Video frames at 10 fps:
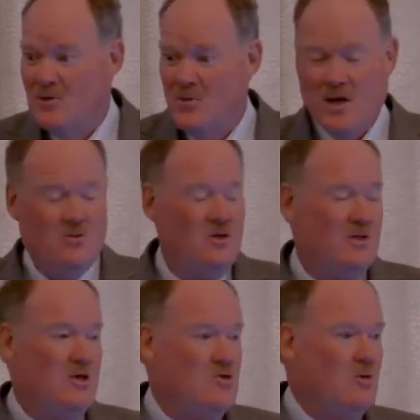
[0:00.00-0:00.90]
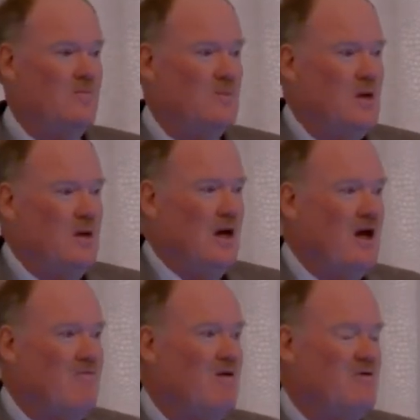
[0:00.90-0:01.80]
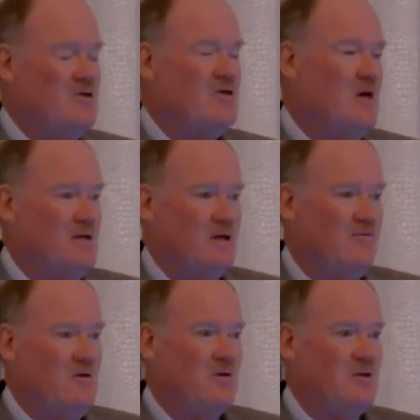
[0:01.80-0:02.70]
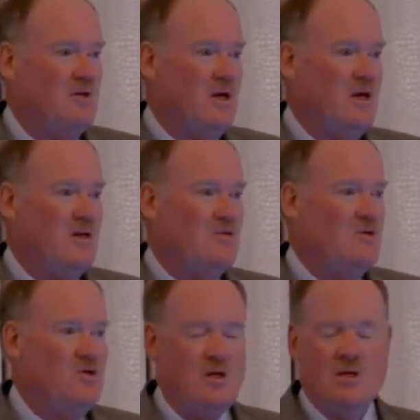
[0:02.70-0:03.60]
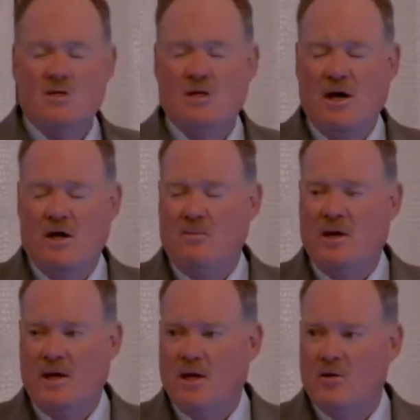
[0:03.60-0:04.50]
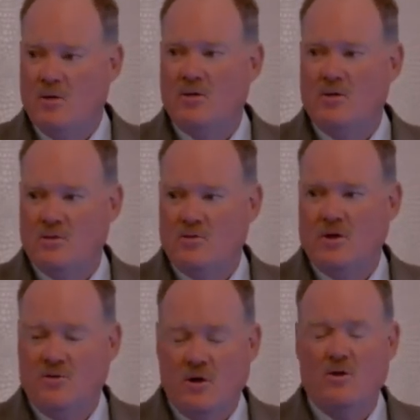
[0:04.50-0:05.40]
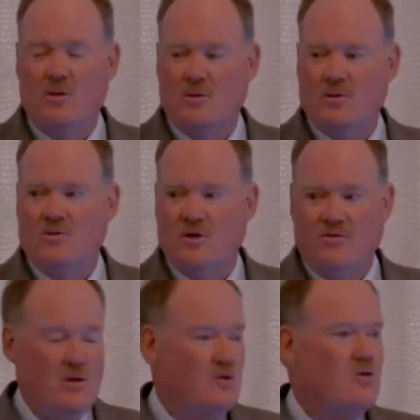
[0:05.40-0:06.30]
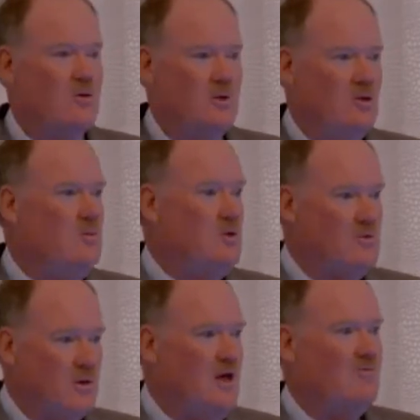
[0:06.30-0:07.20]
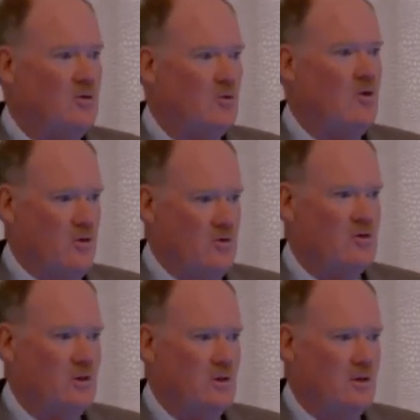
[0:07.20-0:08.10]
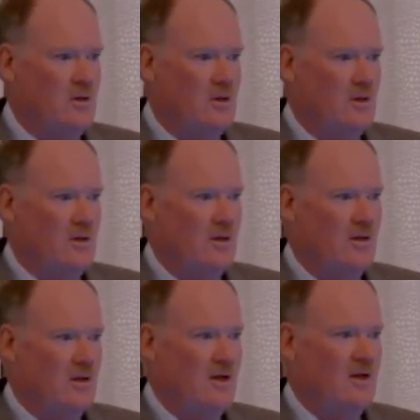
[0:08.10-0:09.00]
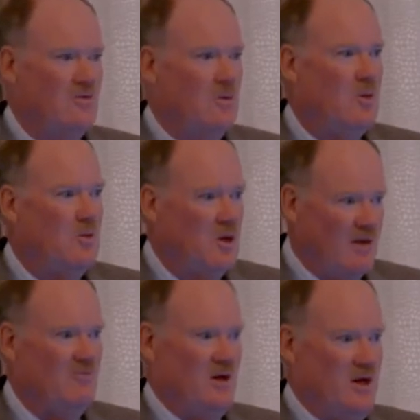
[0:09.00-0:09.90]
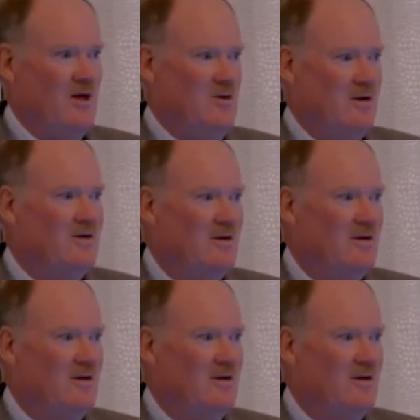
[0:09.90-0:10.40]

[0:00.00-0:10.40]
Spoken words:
Great teacher. I've often said that if you could take the genes out of my golden retriever, our golden retriever, and insert them in humans, we'd have no wars. And everyone would love one another.